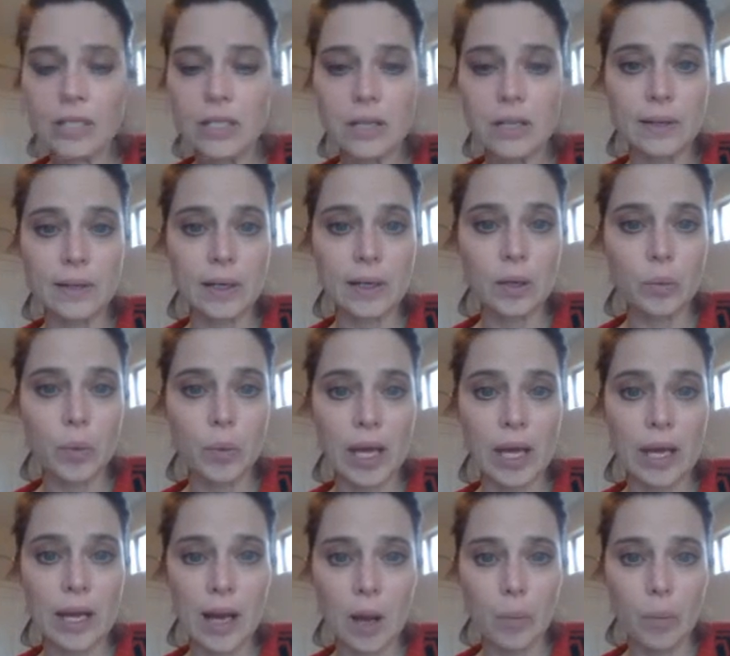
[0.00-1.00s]
a little
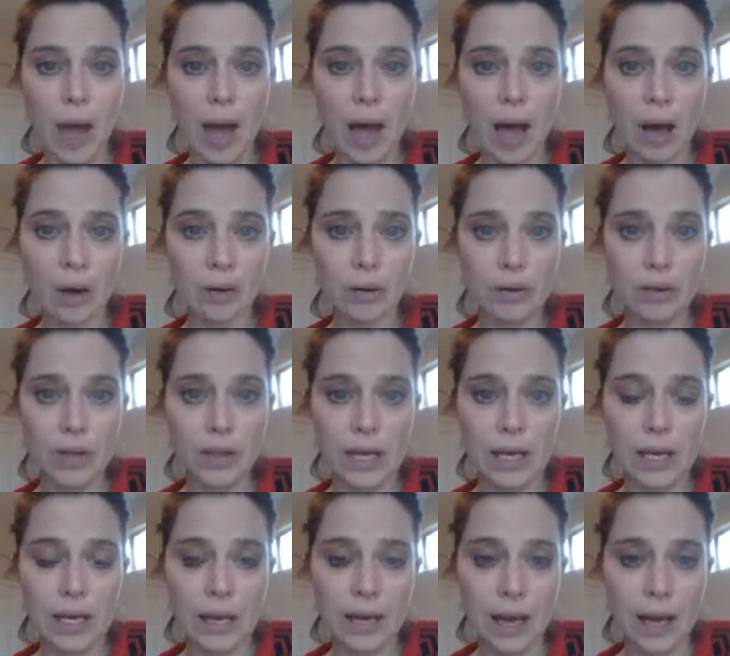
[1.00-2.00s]
bit about
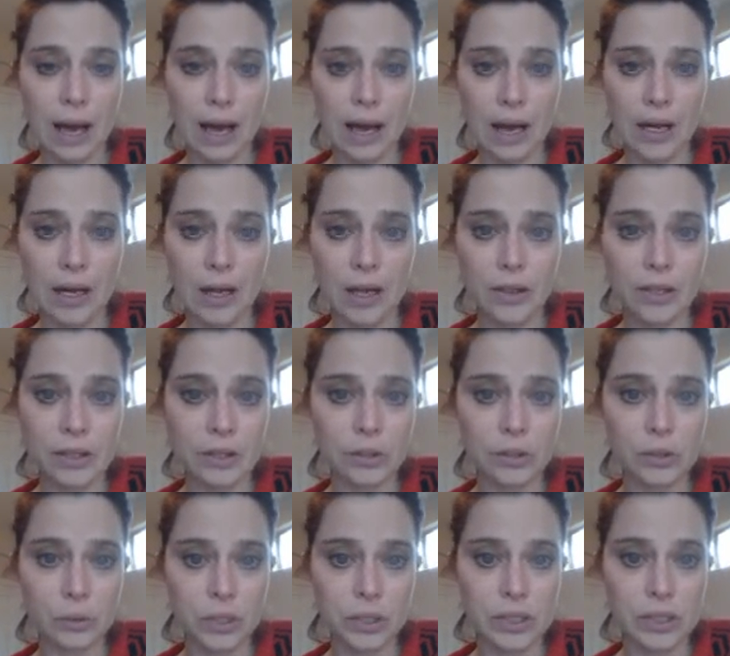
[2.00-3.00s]
the
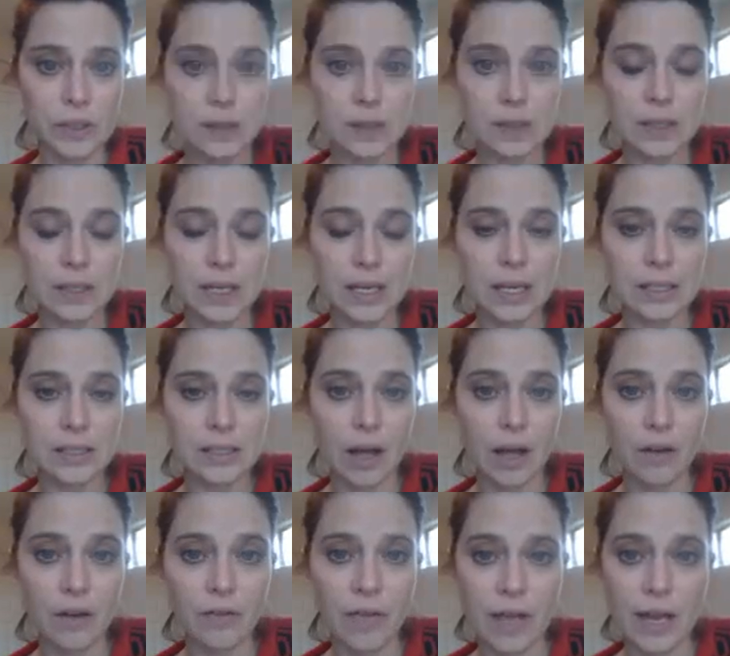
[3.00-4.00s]
source
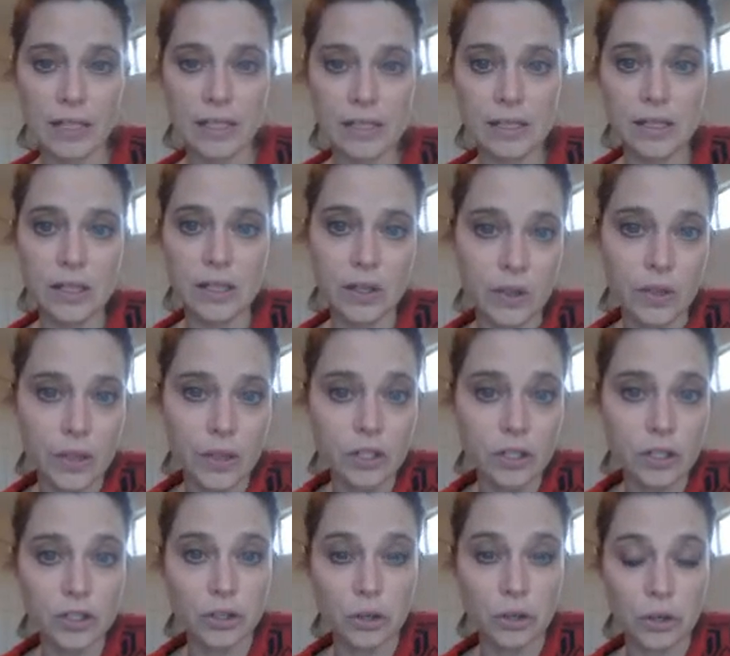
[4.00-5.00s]
itself, that is the
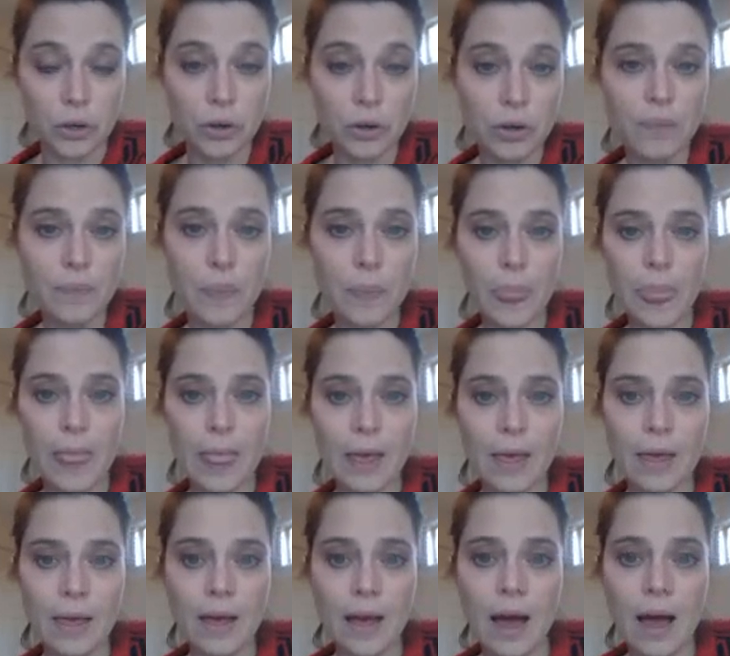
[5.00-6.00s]
journal.
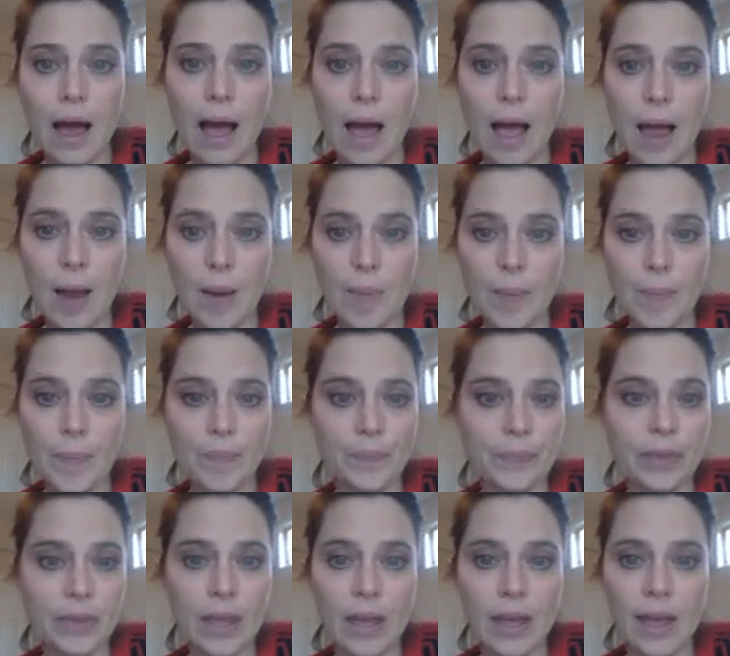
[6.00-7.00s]

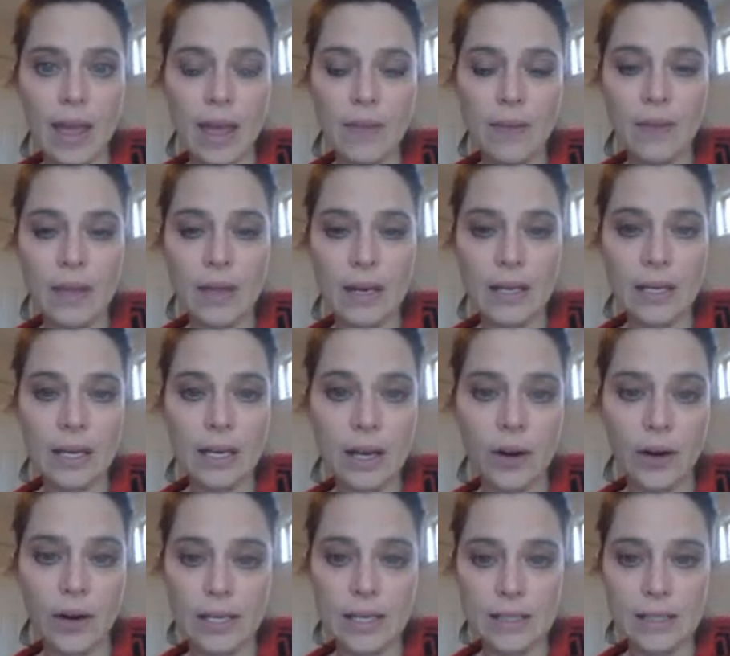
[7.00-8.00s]
And then
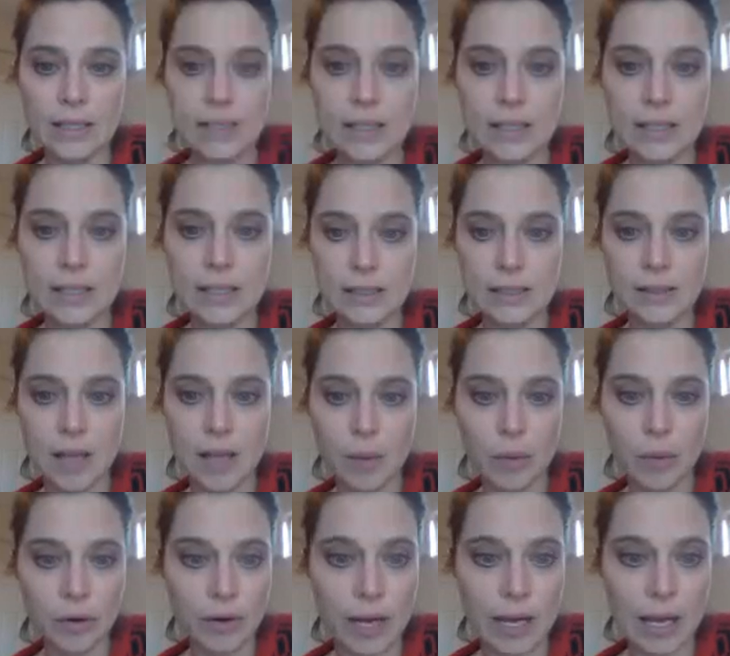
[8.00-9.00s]
here is a
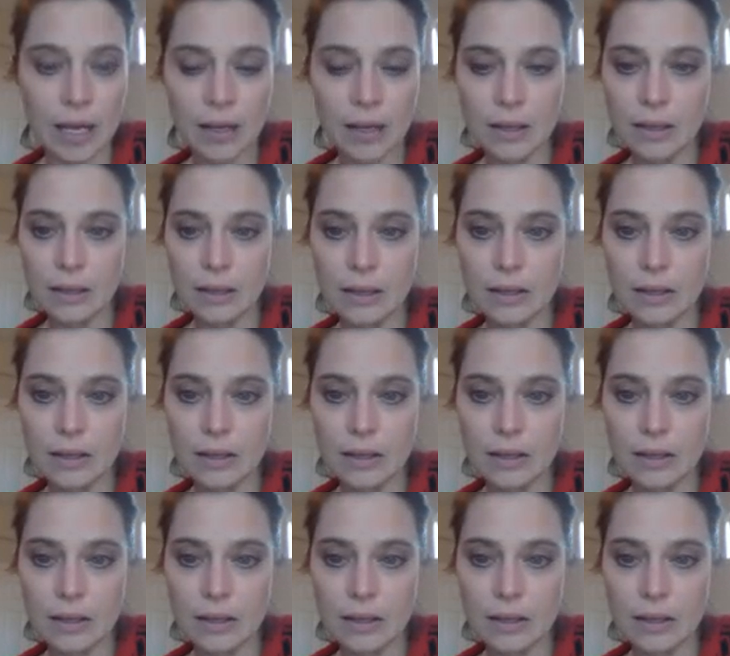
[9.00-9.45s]
summary,